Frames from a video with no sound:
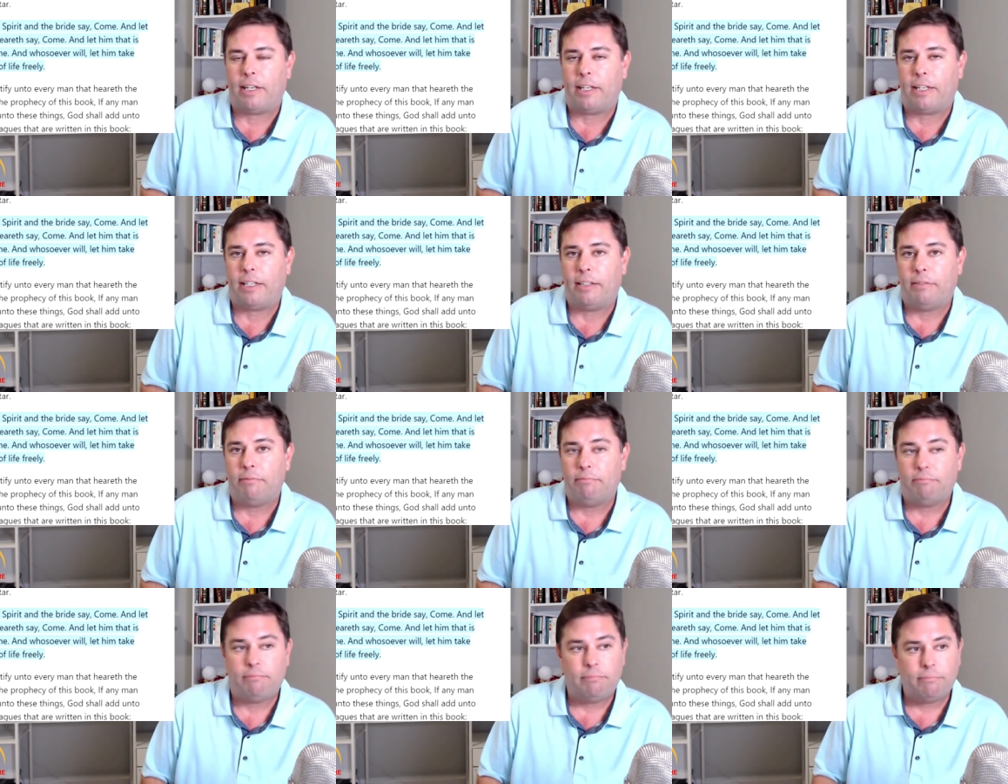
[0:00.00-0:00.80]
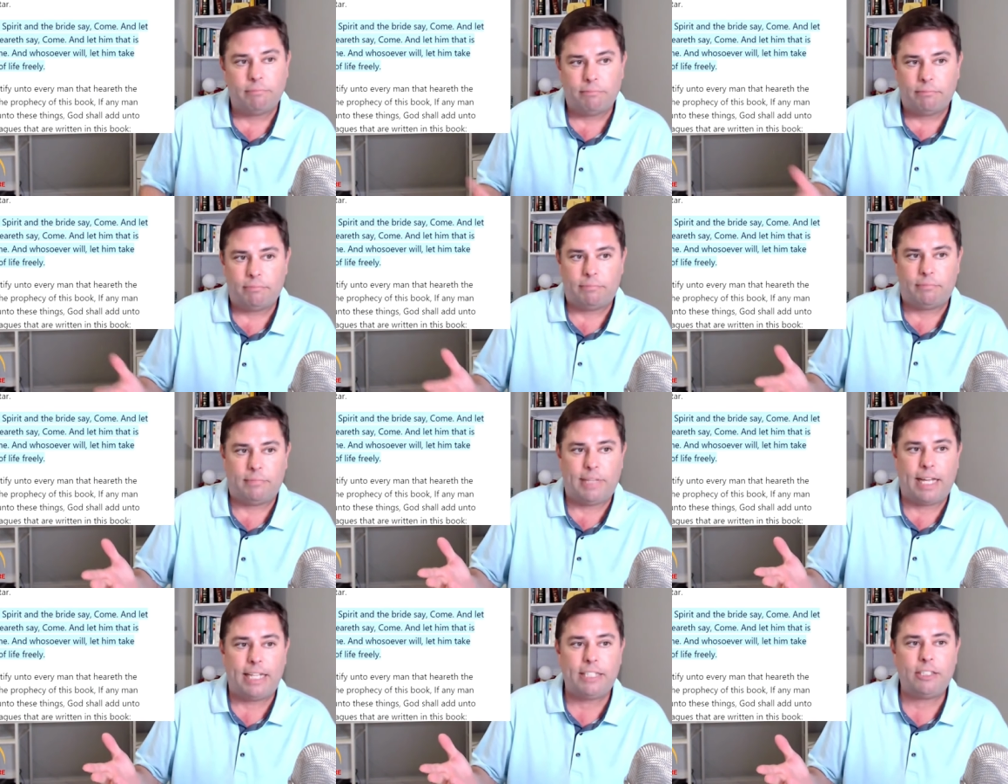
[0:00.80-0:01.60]
Again, let's
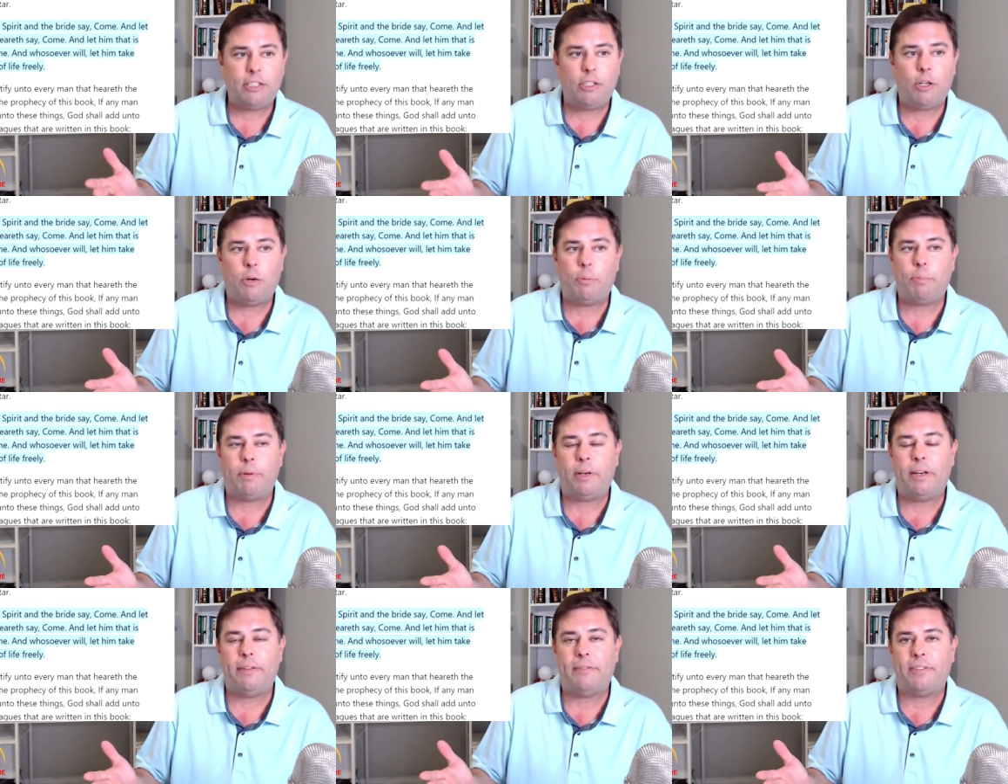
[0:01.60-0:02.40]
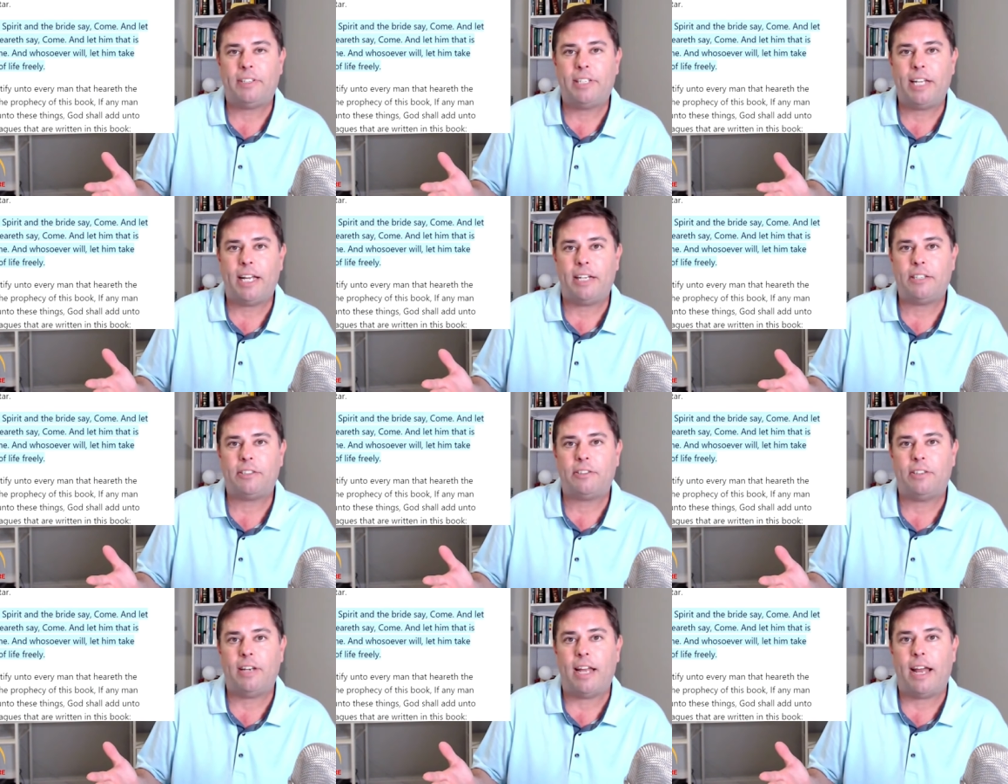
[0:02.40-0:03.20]
apply our learned biblical
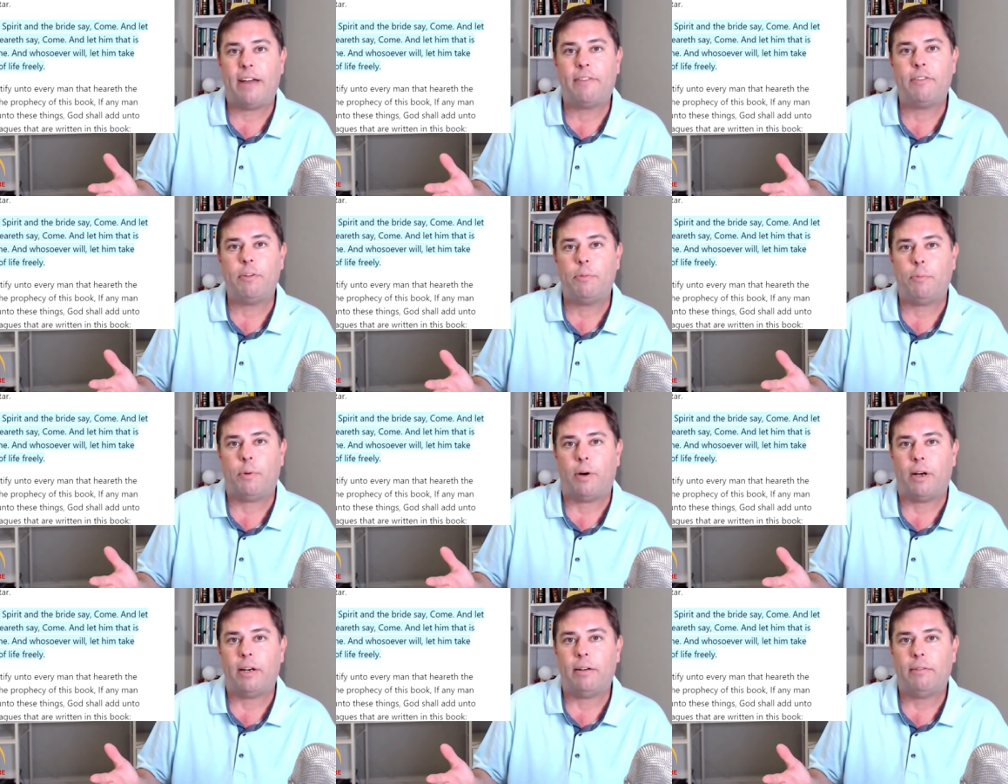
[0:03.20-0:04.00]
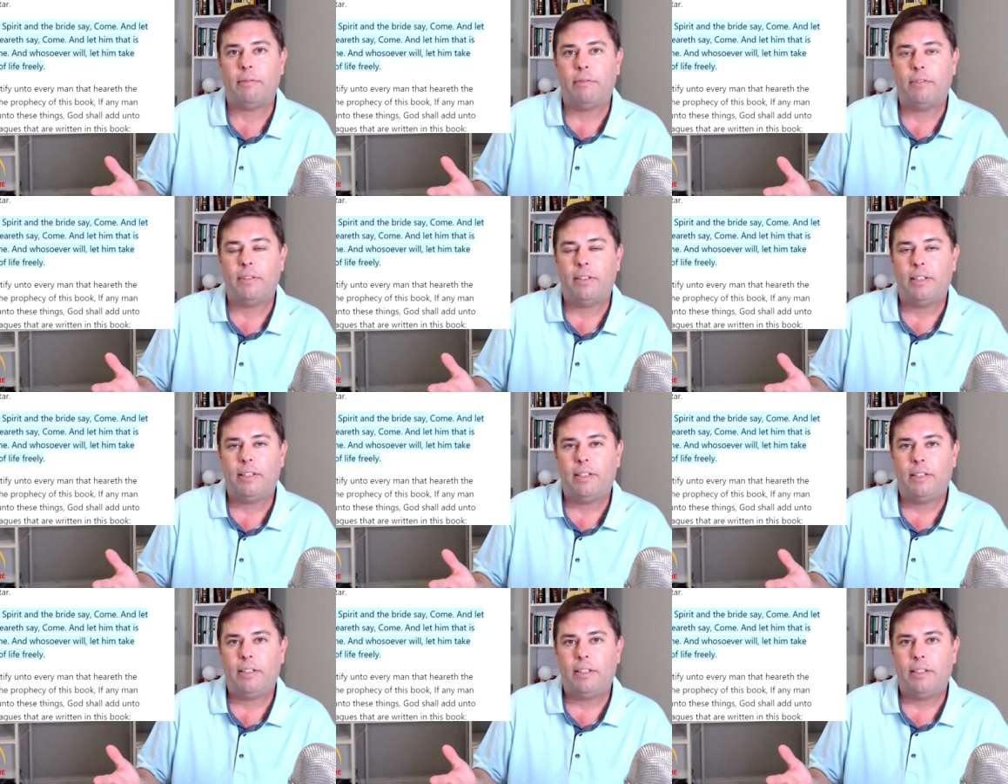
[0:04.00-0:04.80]
truths. No one seeks
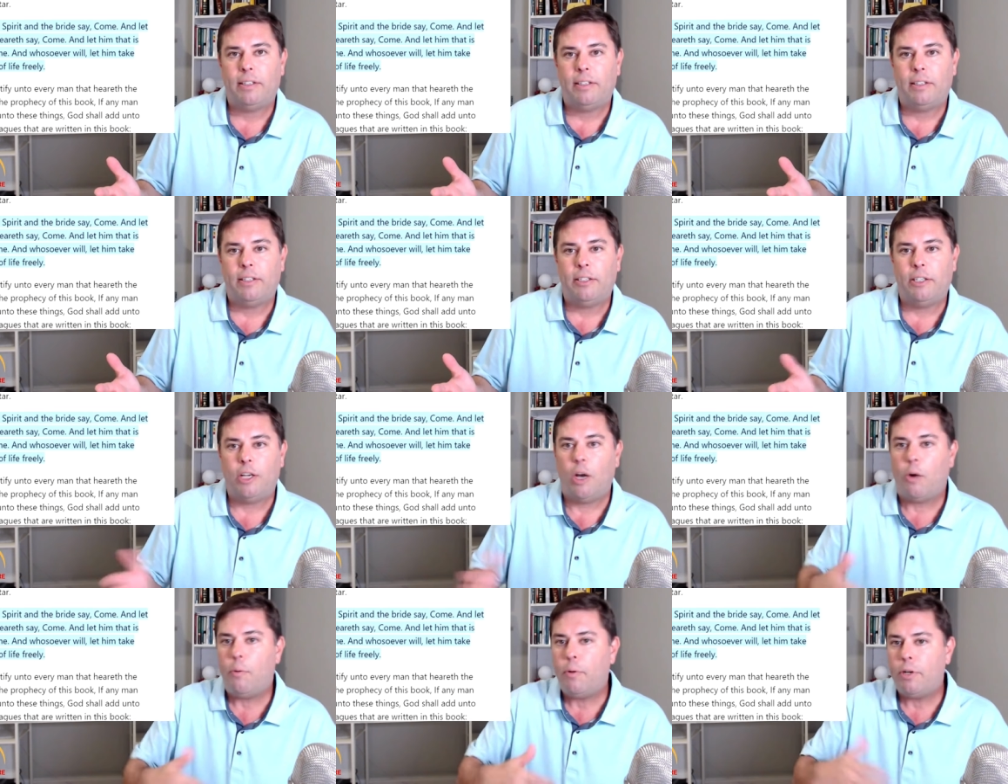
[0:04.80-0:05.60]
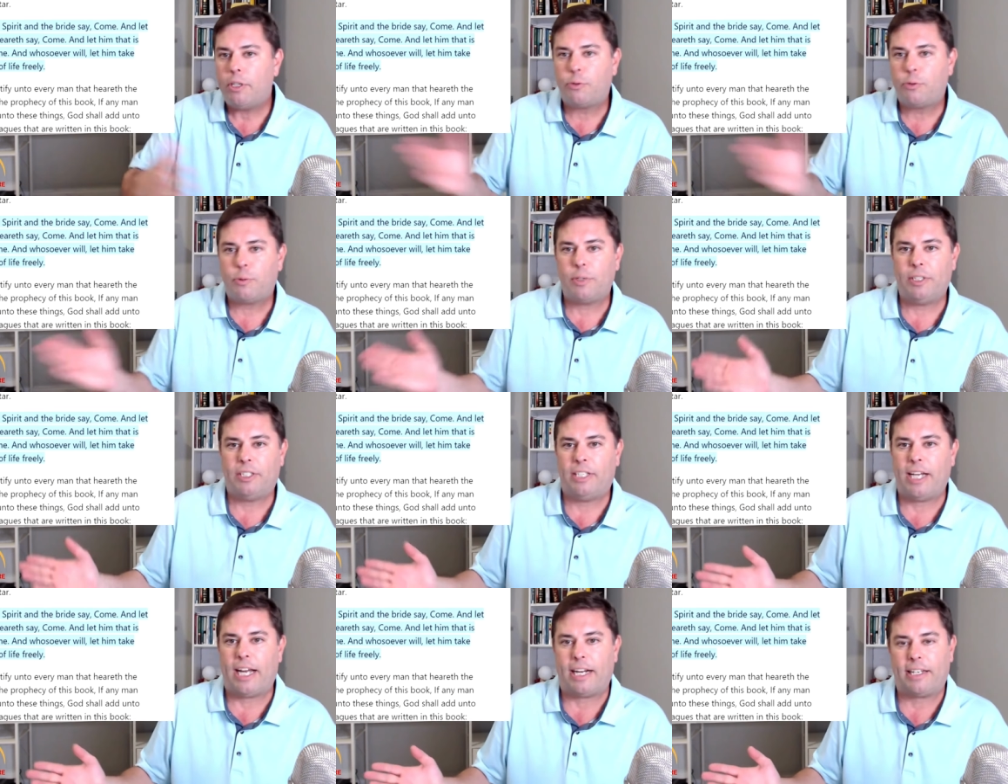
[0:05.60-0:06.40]
God, no one does
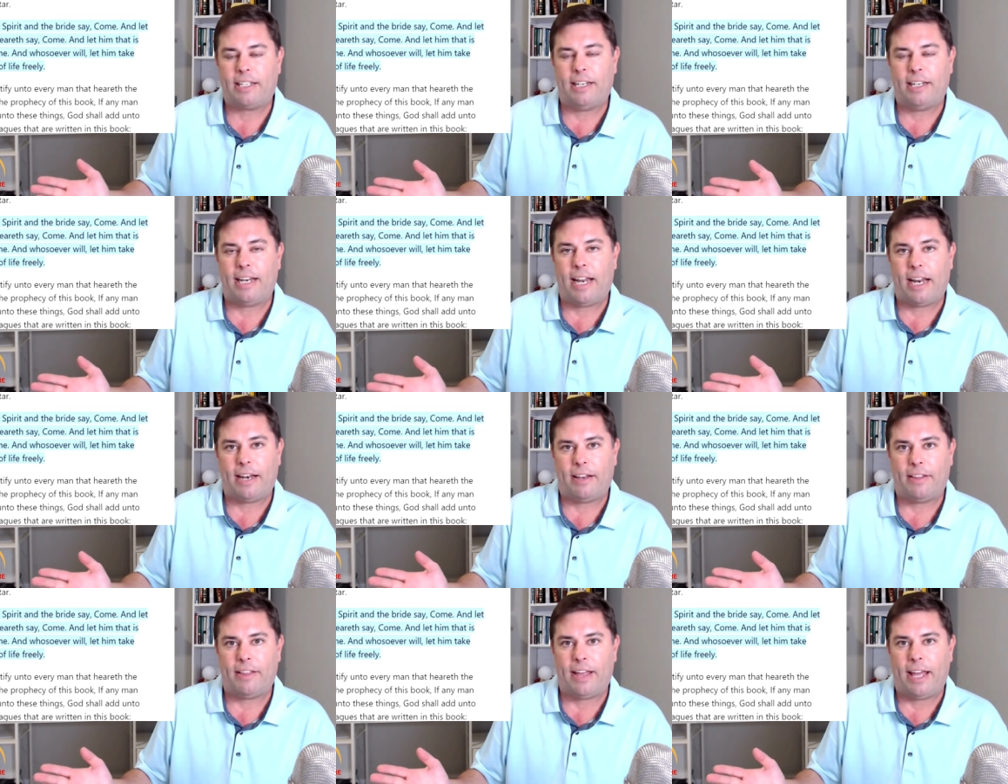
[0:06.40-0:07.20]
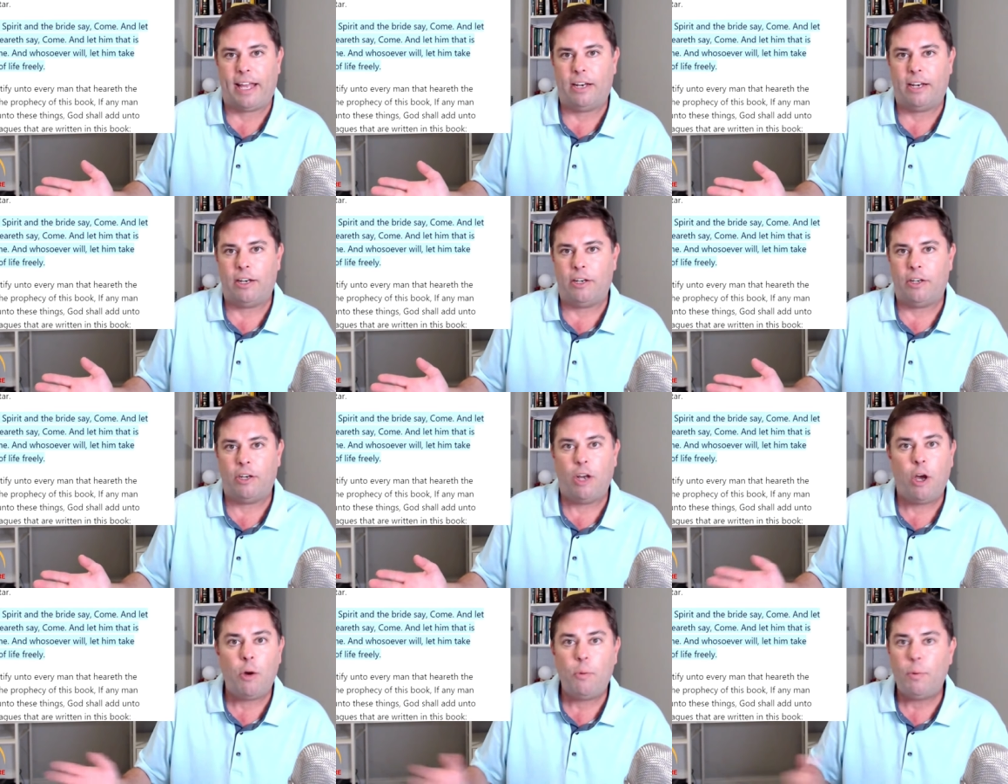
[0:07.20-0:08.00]
good. The gospel is
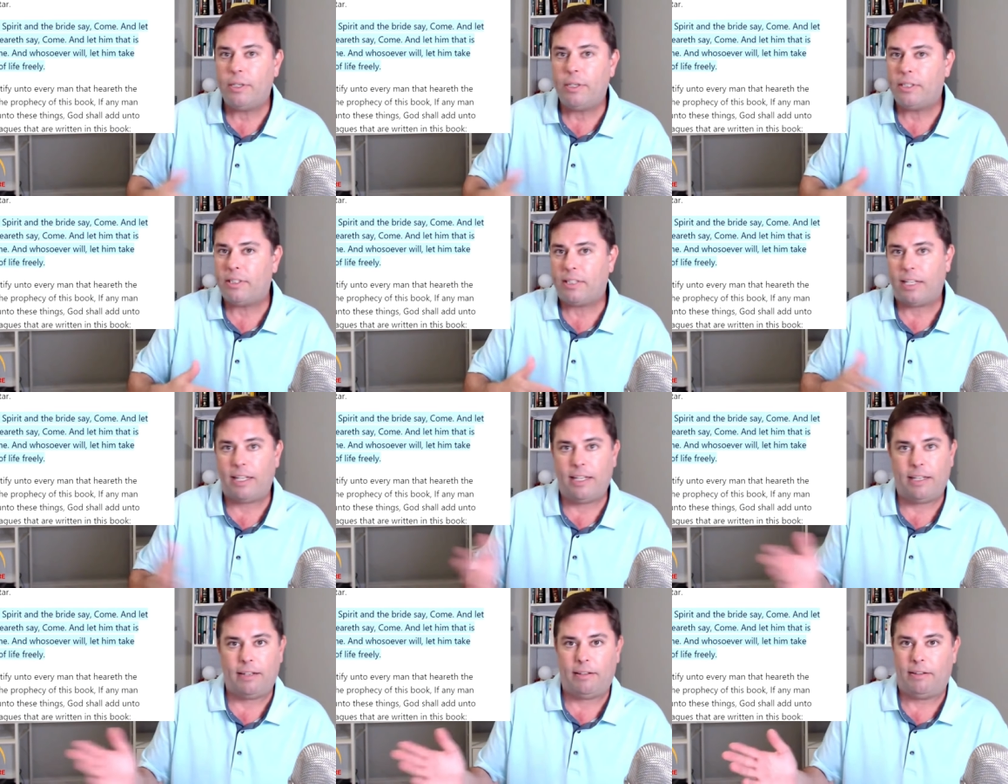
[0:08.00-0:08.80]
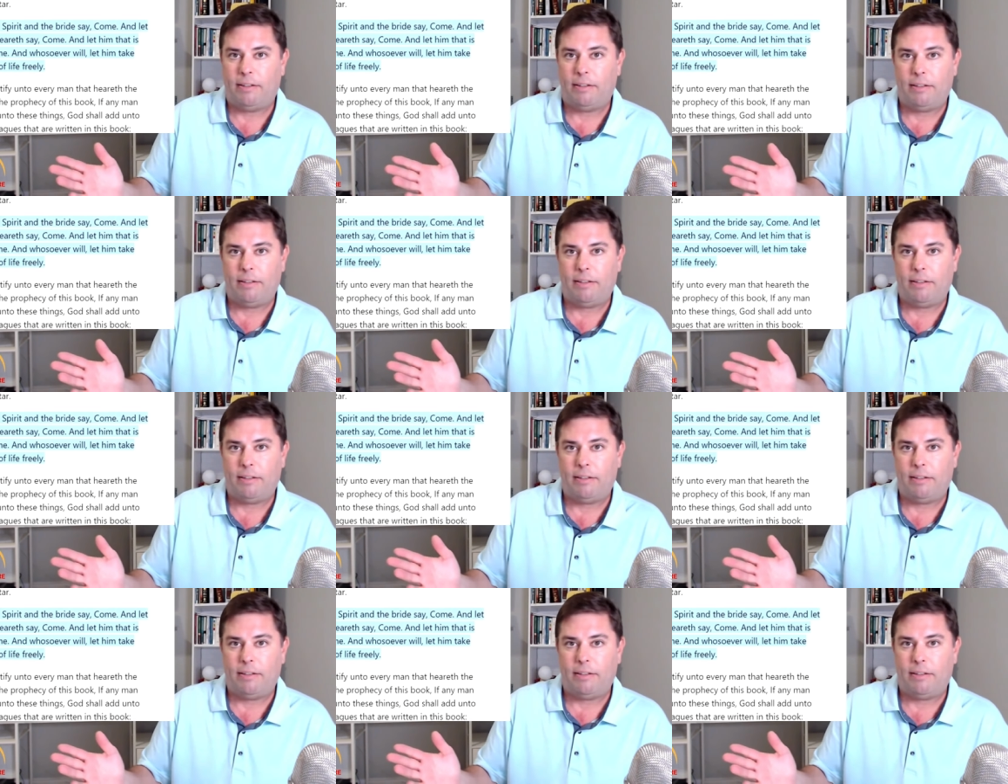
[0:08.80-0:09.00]
foolish to the unbeliever.